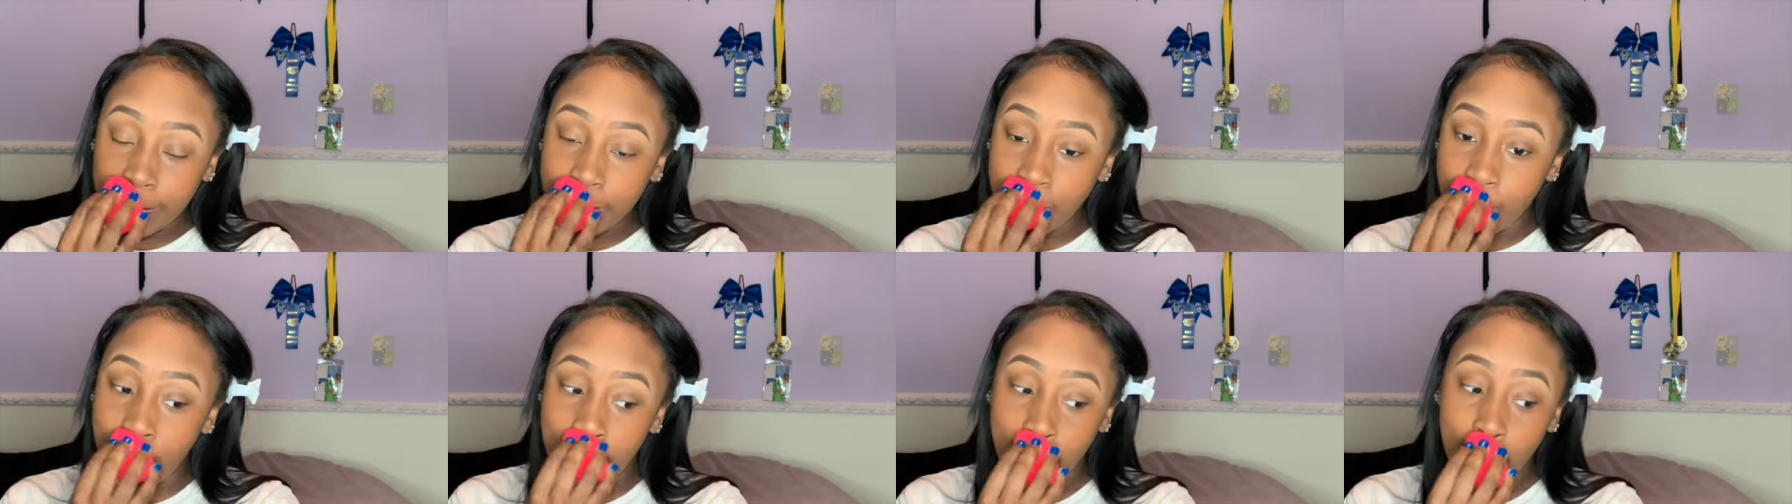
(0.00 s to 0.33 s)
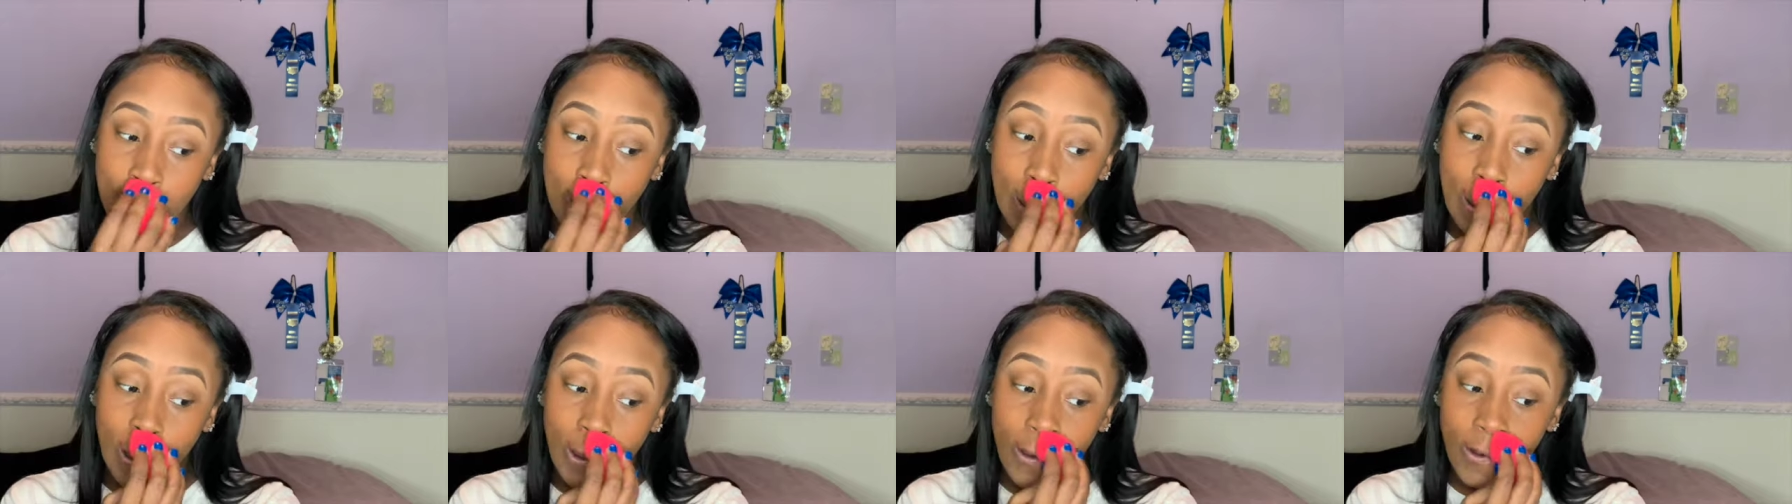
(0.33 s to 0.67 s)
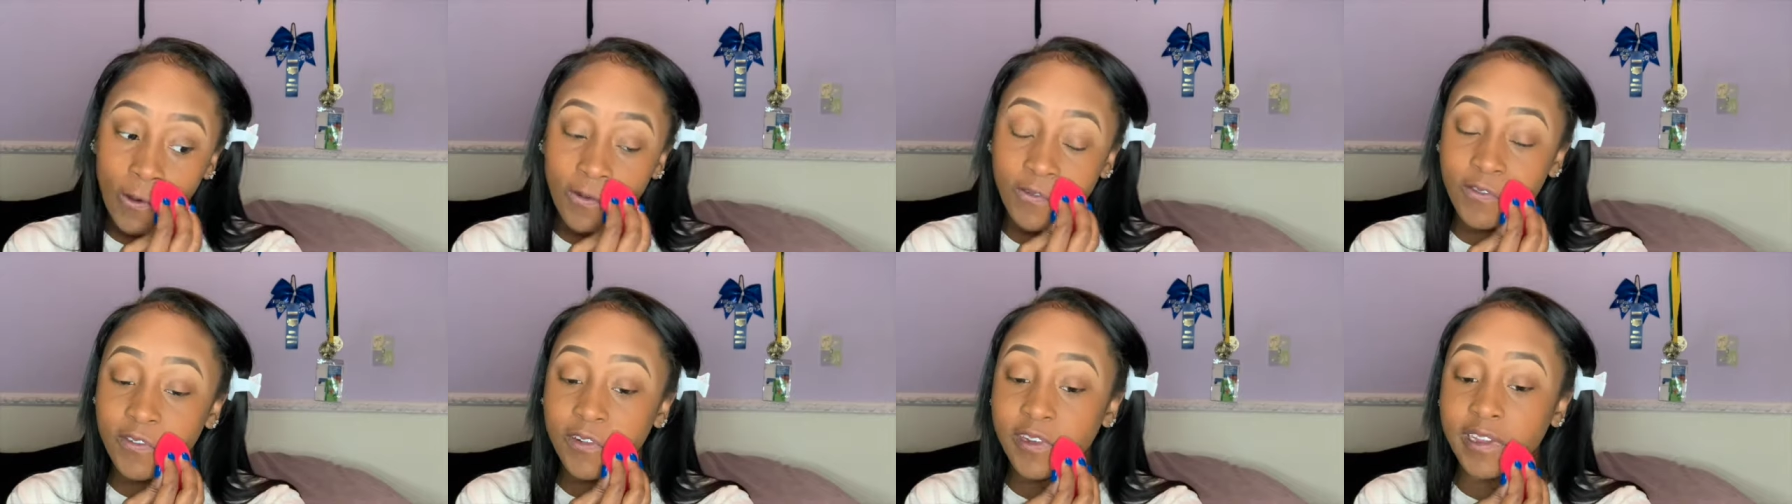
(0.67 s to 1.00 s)
So I go
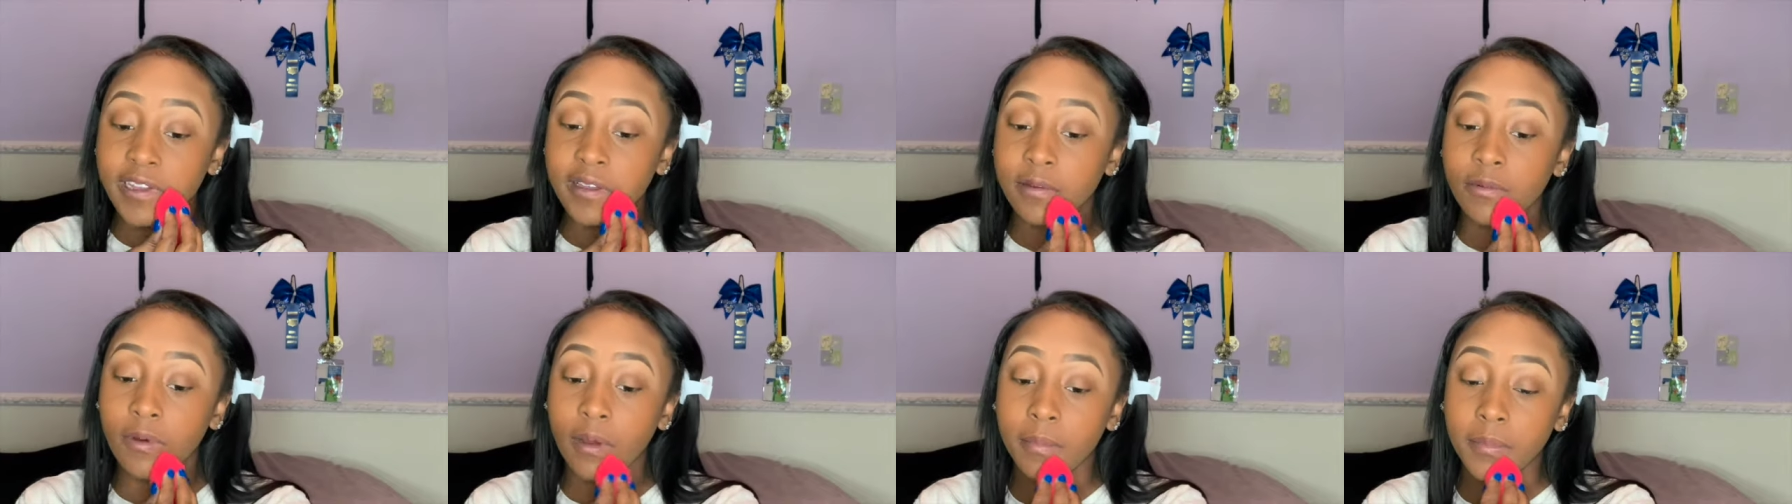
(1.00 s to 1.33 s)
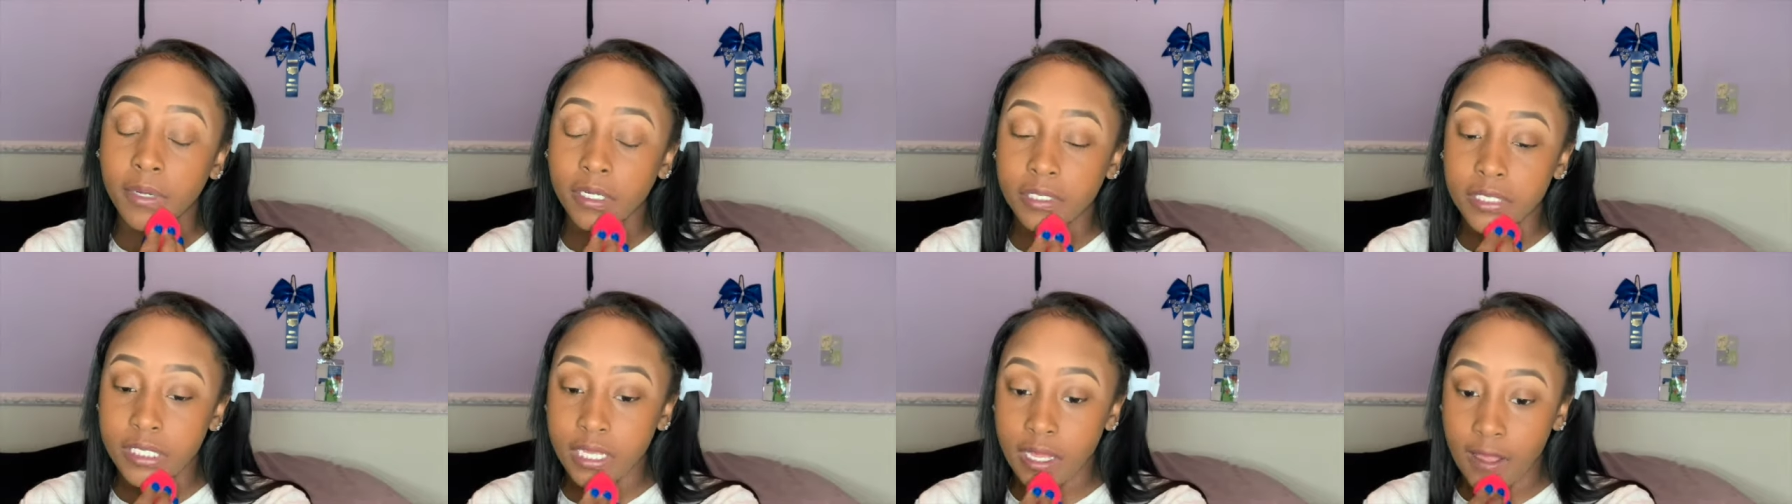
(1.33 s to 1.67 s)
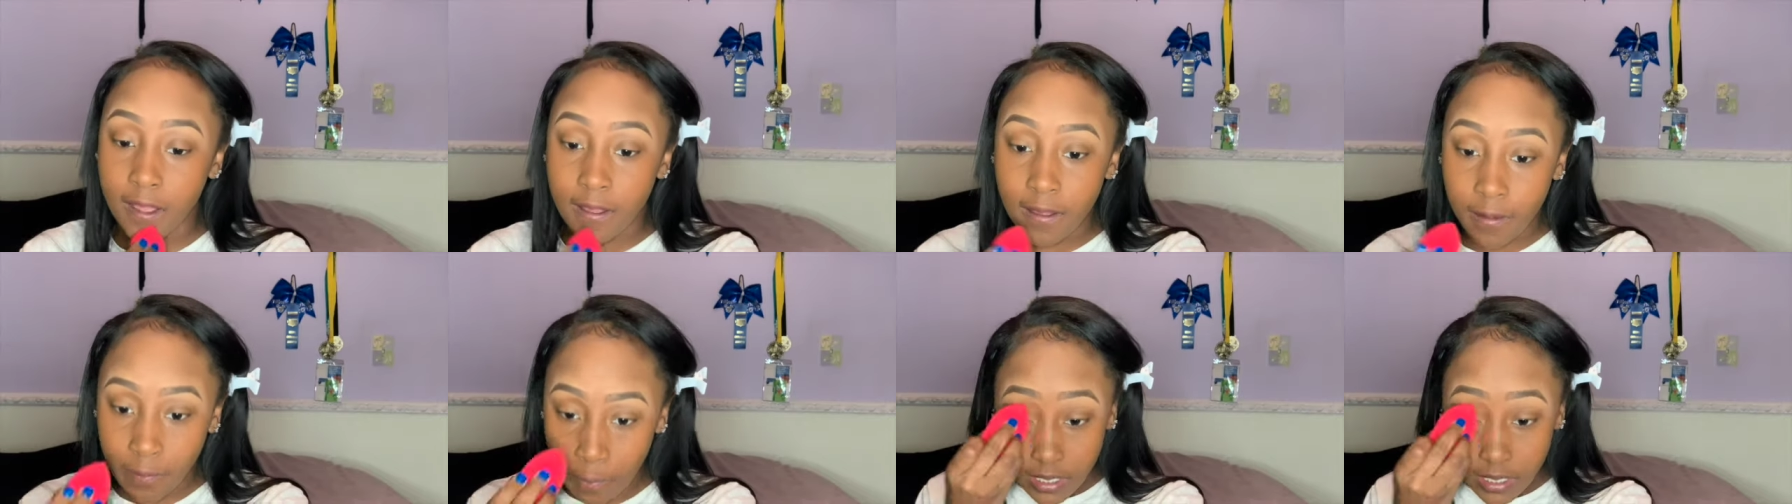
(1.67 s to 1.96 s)
over it one more time